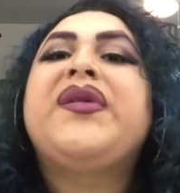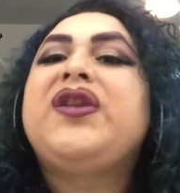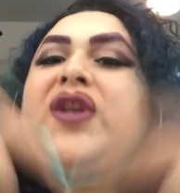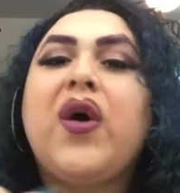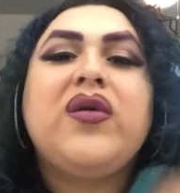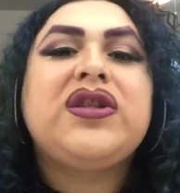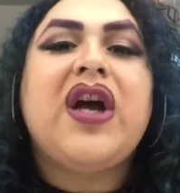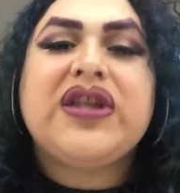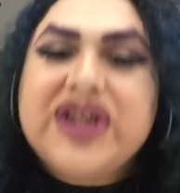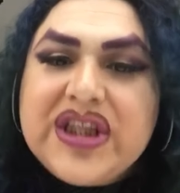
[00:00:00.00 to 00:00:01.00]
Don't
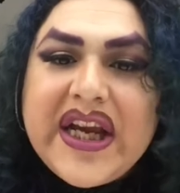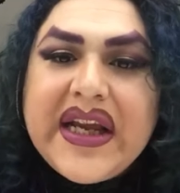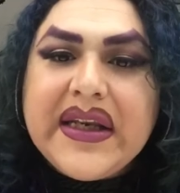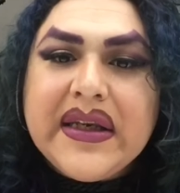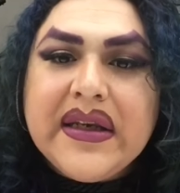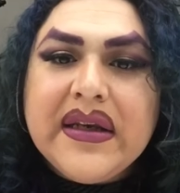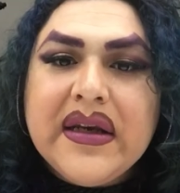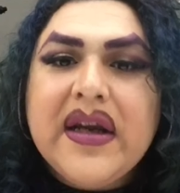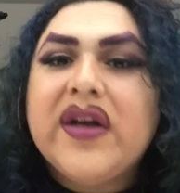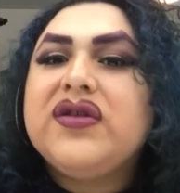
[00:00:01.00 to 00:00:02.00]
talk shit.
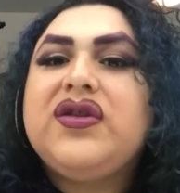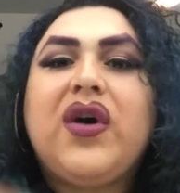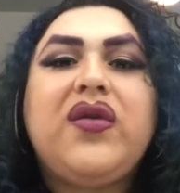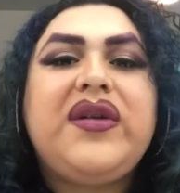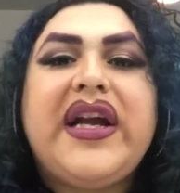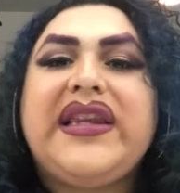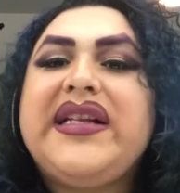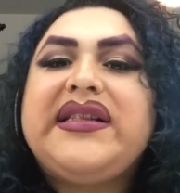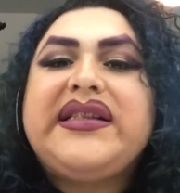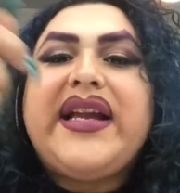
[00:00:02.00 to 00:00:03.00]
Don't
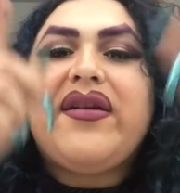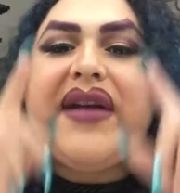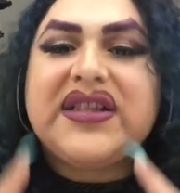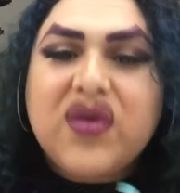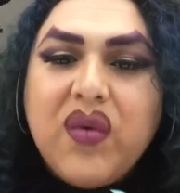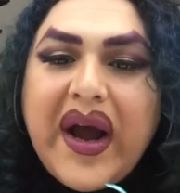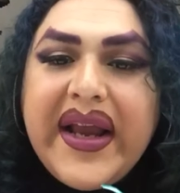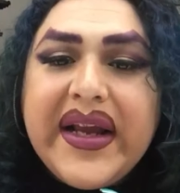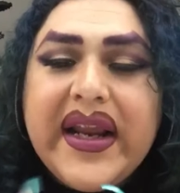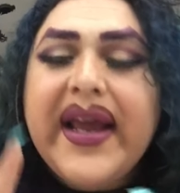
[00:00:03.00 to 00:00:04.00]
nothing. Stay your ass
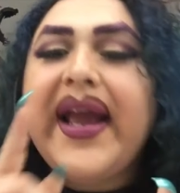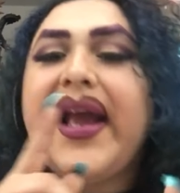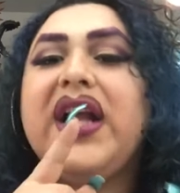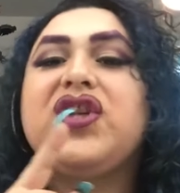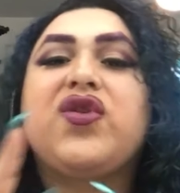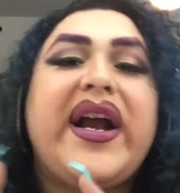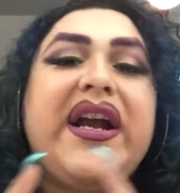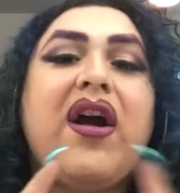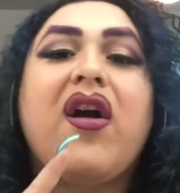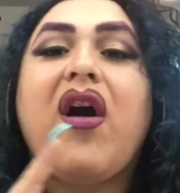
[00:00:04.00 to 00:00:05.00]
quiet and try
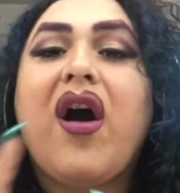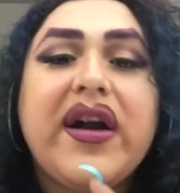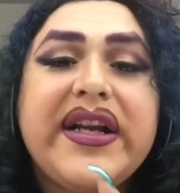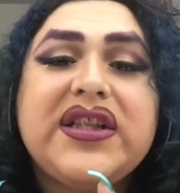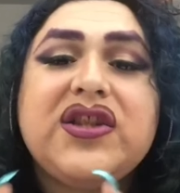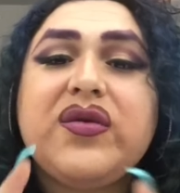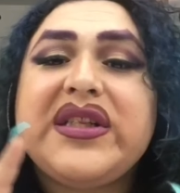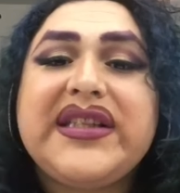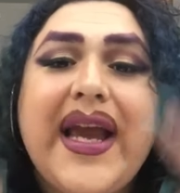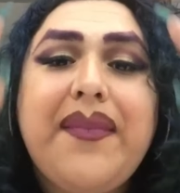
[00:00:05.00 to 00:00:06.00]
her hardest to
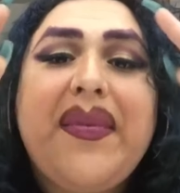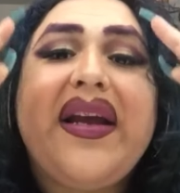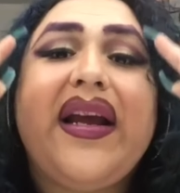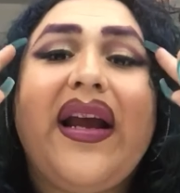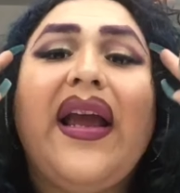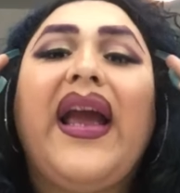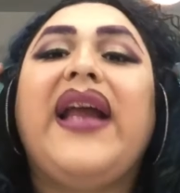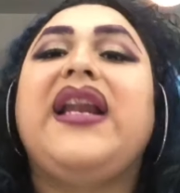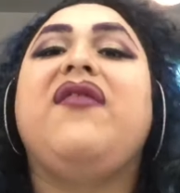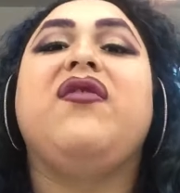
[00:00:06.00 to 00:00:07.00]
escape.
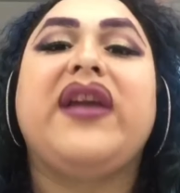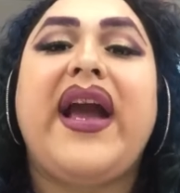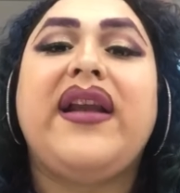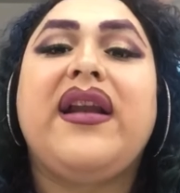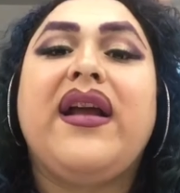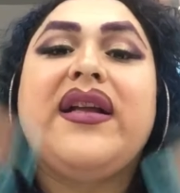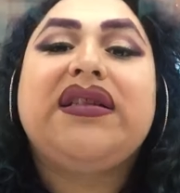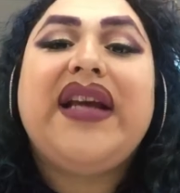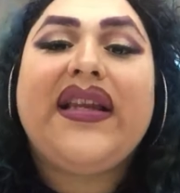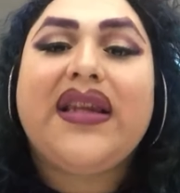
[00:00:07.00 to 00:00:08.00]
And if you can't,
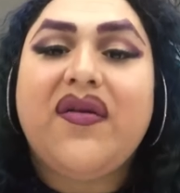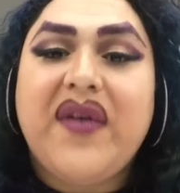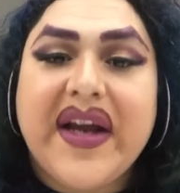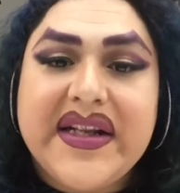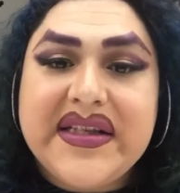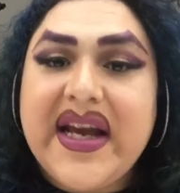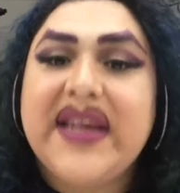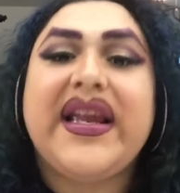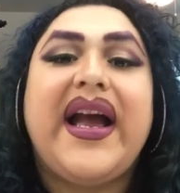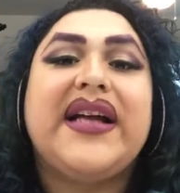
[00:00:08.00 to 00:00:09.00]
take the fucking
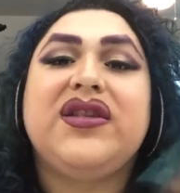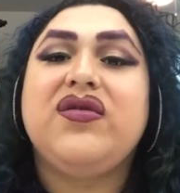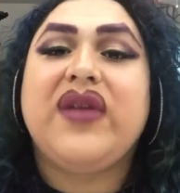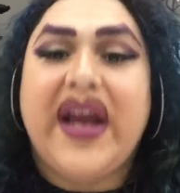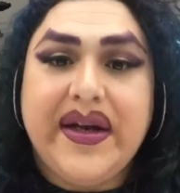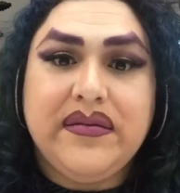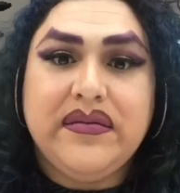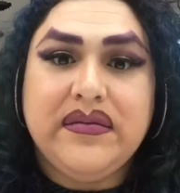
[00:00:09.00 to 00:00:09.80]
death as you can.